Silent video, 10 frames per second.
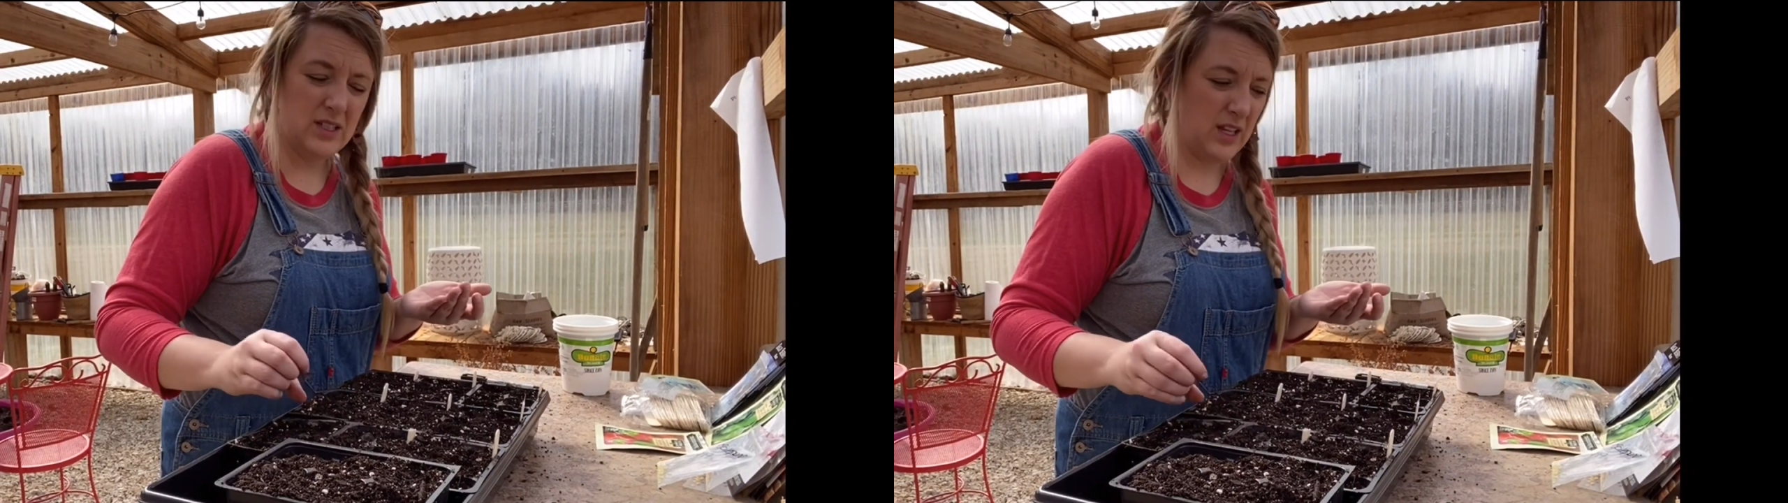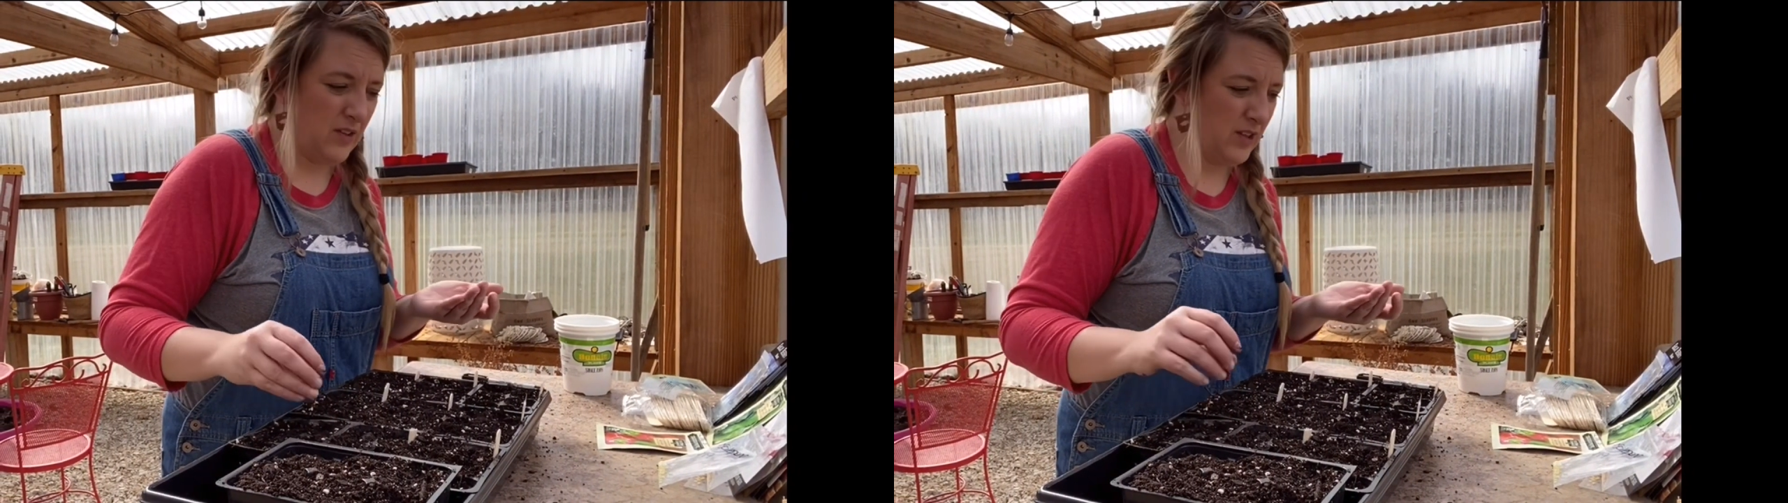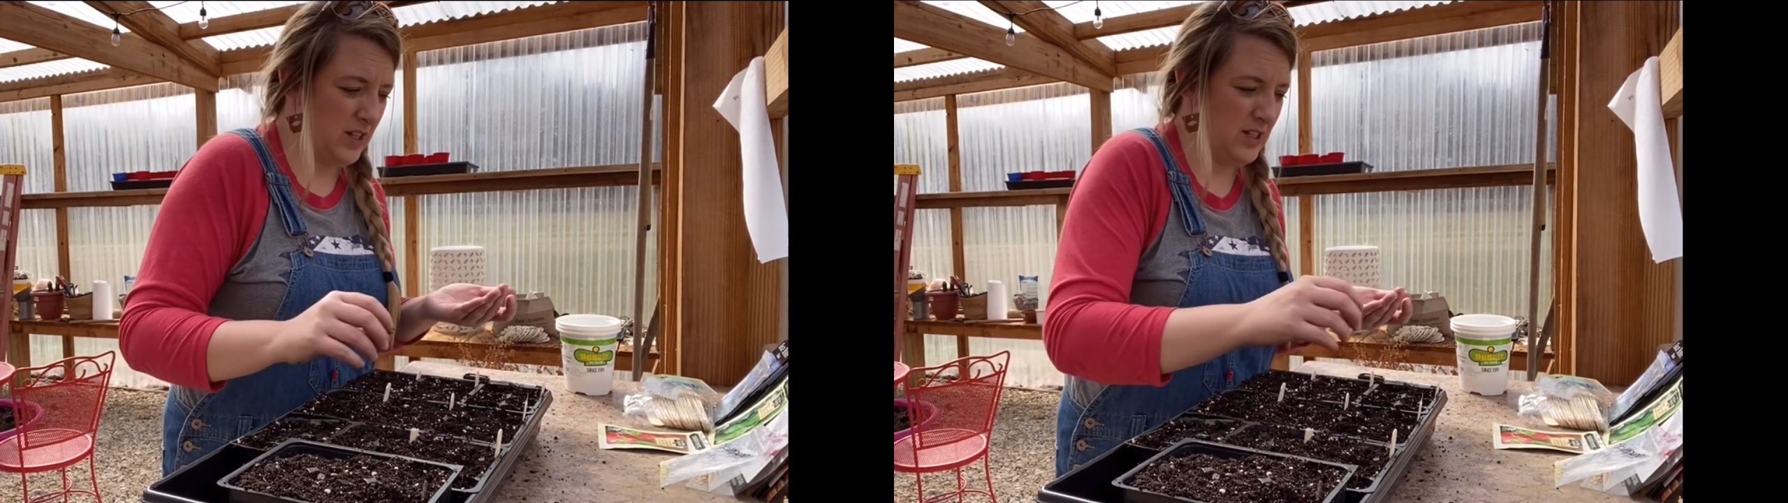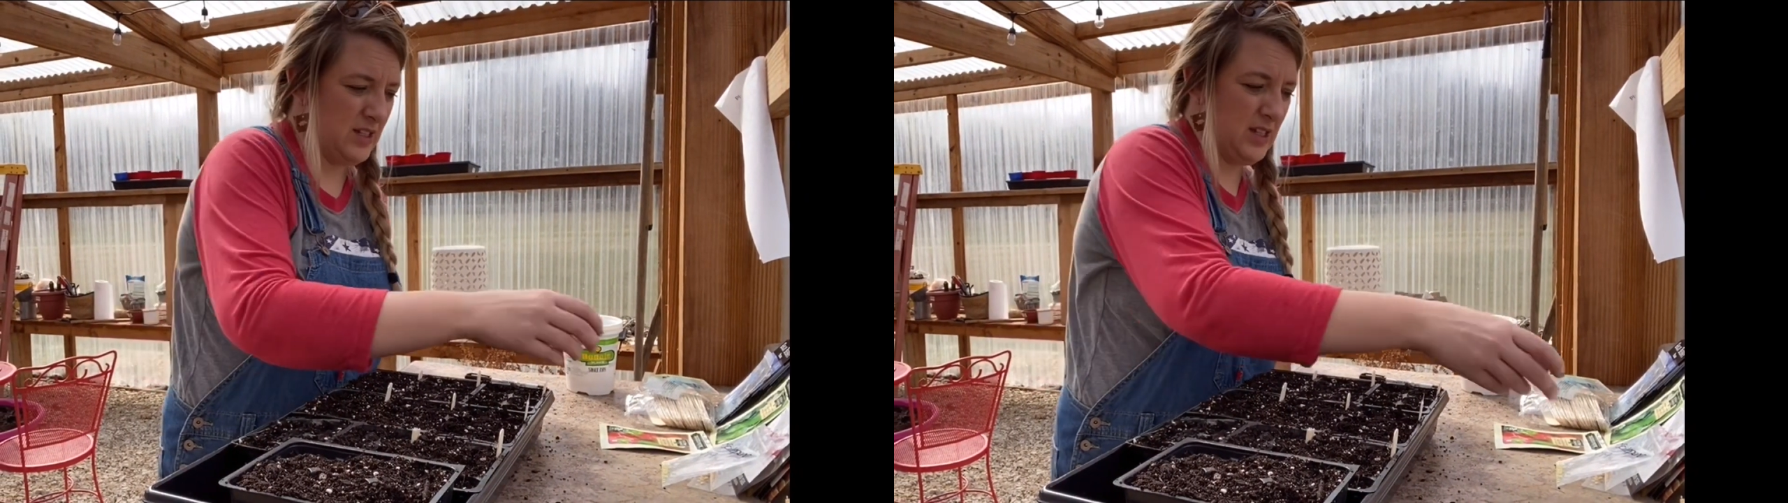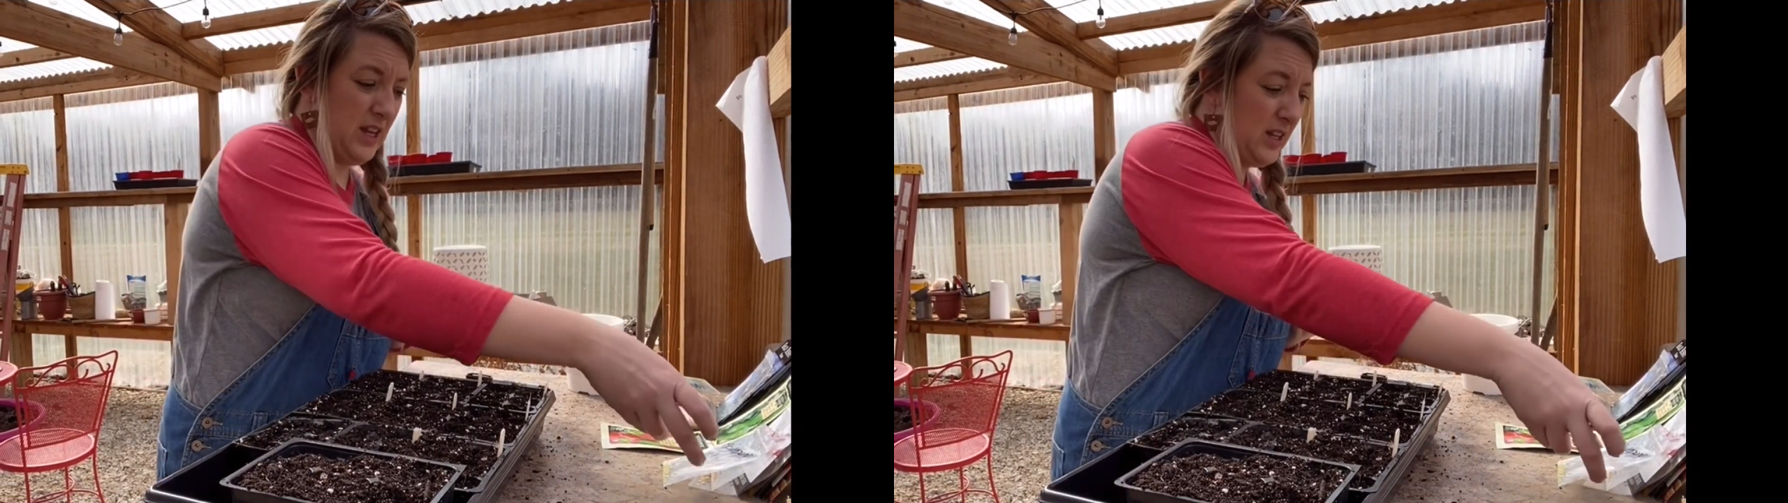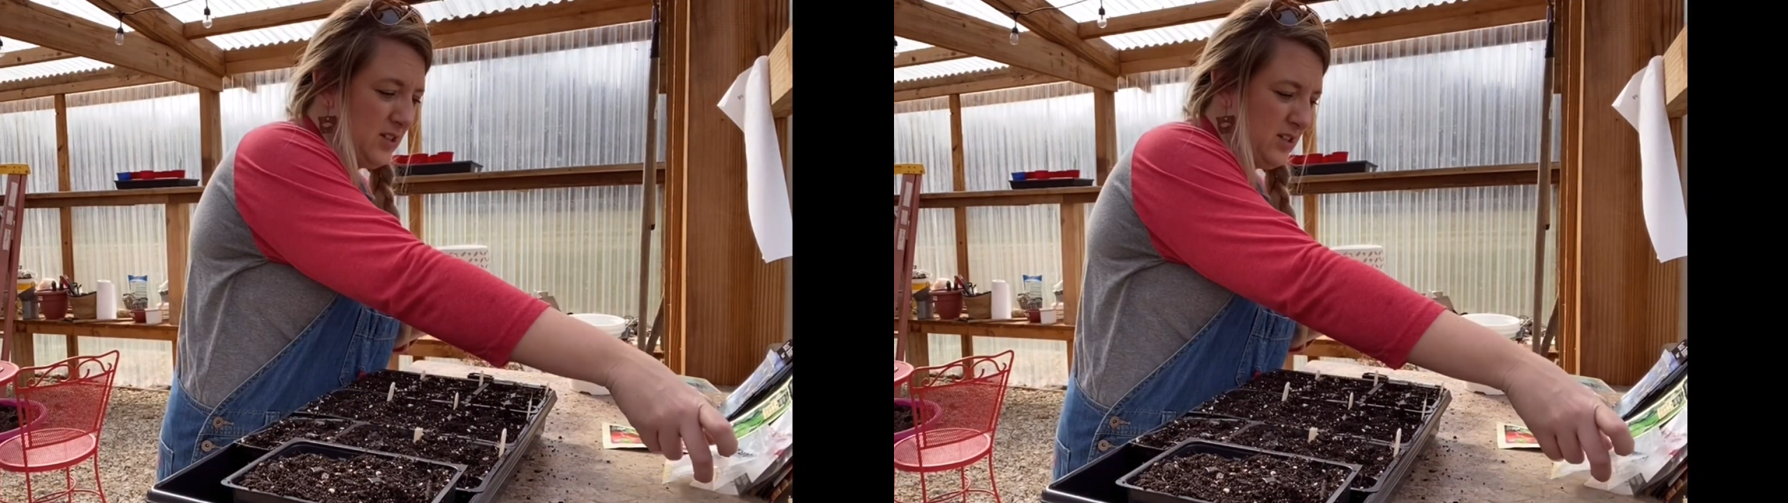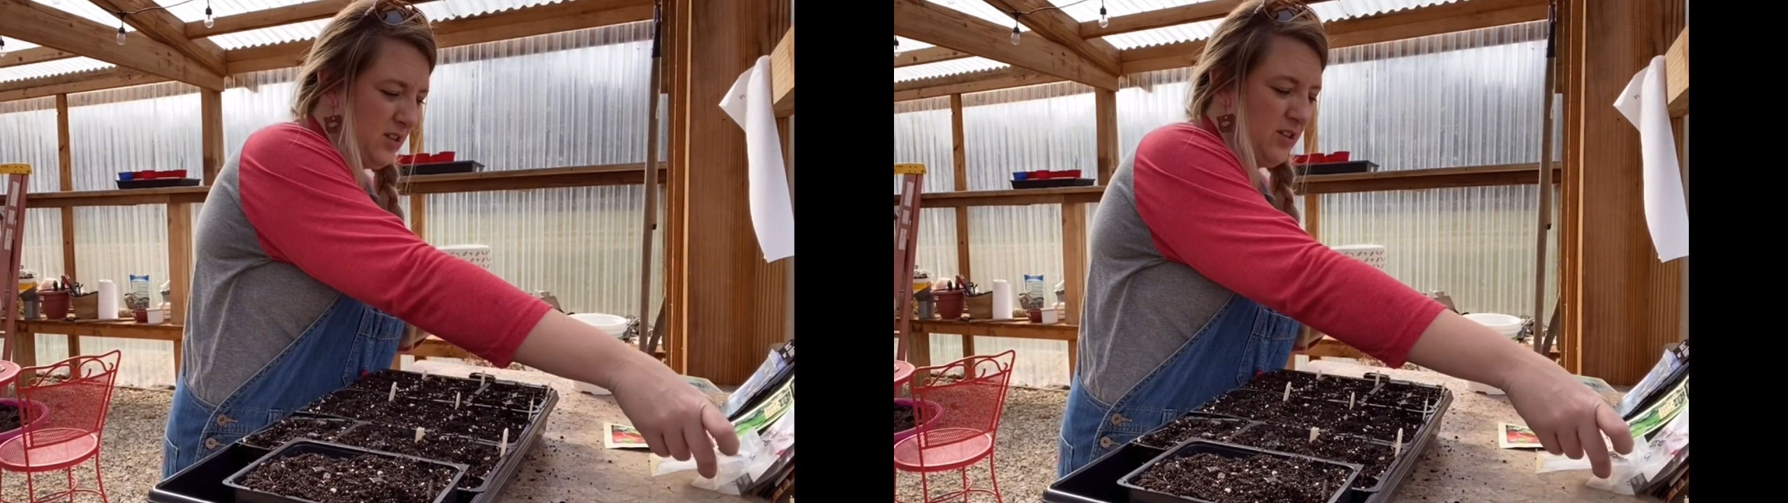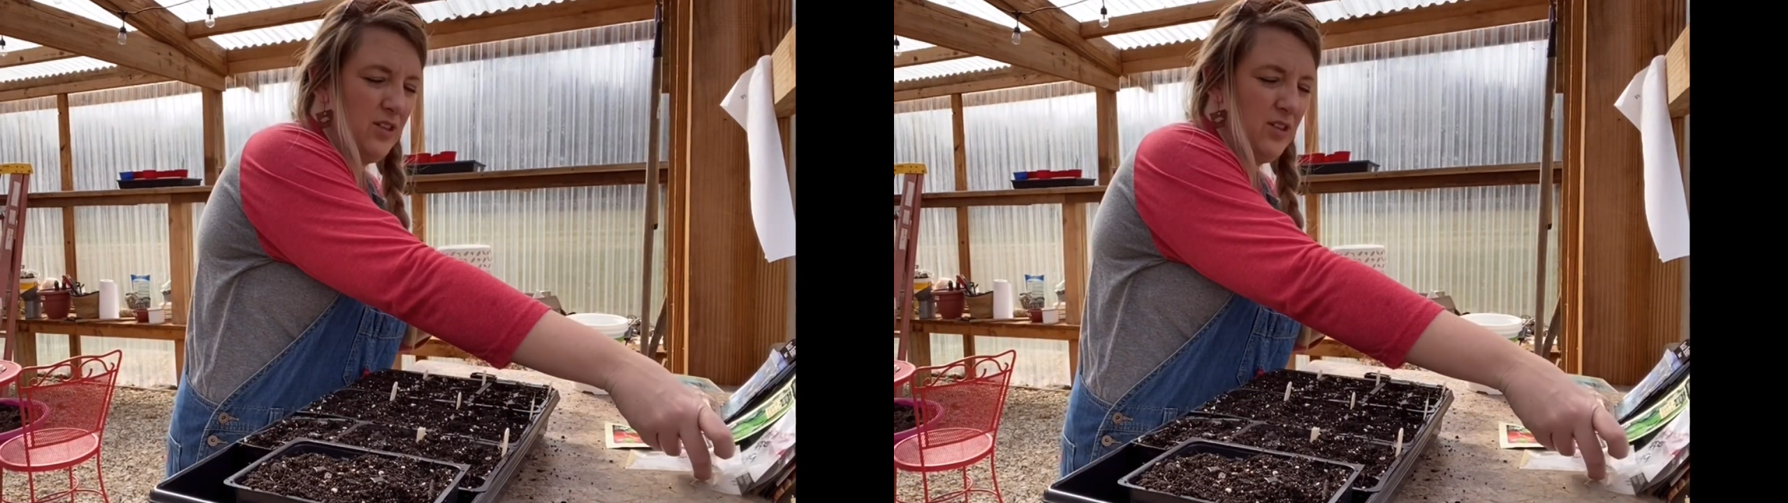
saving his seeds